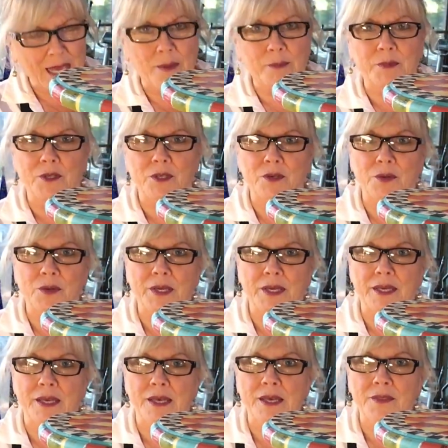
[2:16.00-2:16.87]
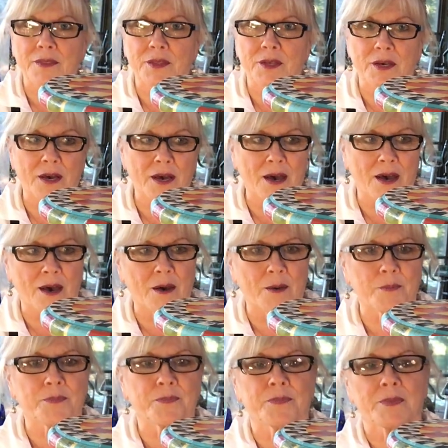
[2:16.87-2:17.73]
I'm doing the
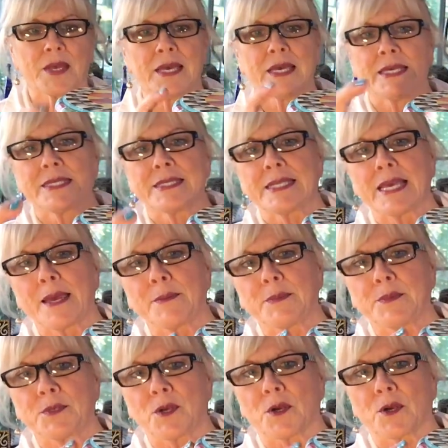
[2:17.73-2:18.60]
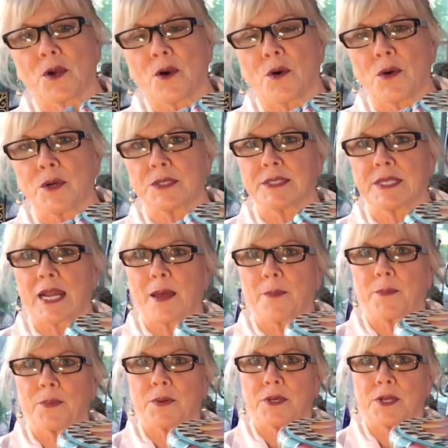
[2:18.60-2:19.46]
same turquoise that
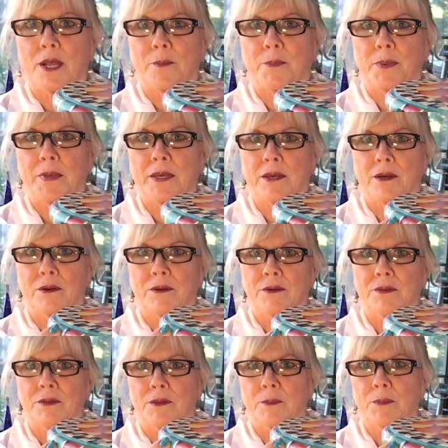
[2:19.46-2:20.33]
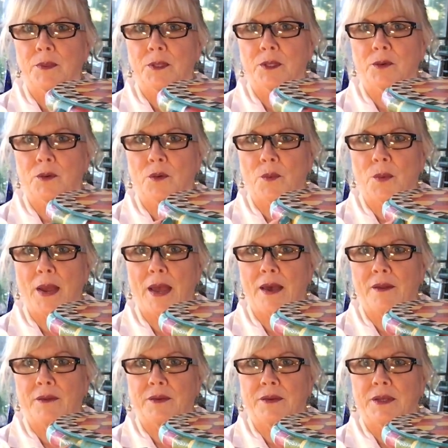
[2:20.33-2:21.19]
I put up here, the blue
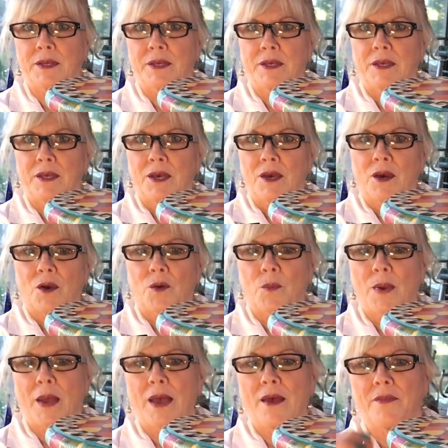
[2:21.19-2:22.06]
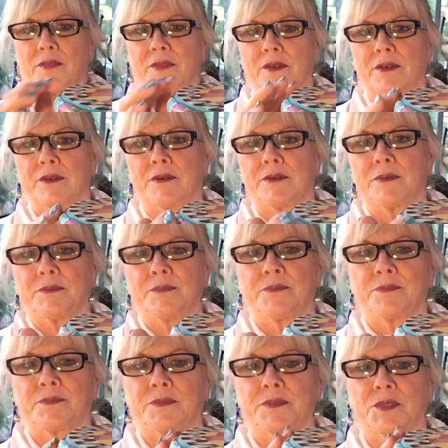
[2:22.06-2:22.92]
around the
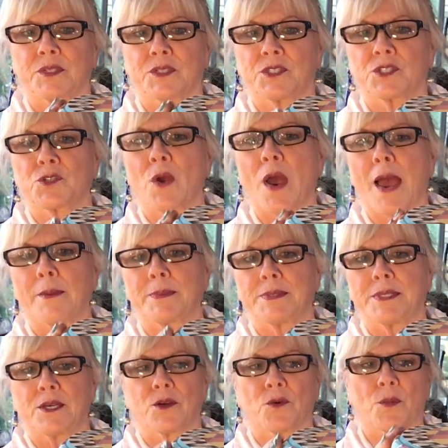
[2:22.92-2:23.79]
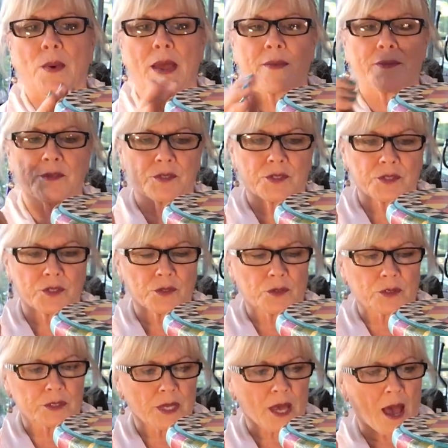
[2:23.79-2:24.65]
stripes here around the
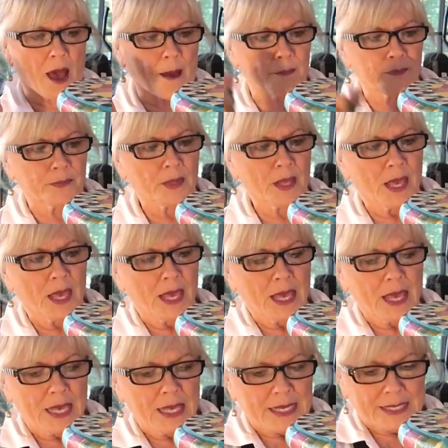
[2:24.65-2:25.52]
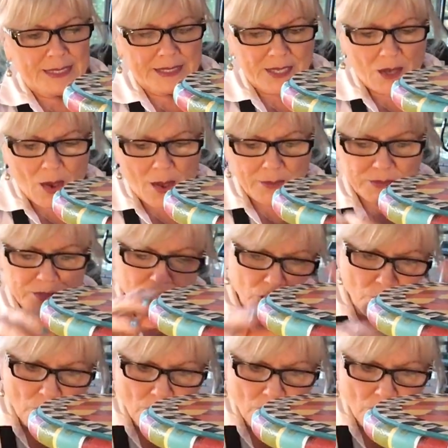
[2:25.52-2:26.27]
stool top. So I'm still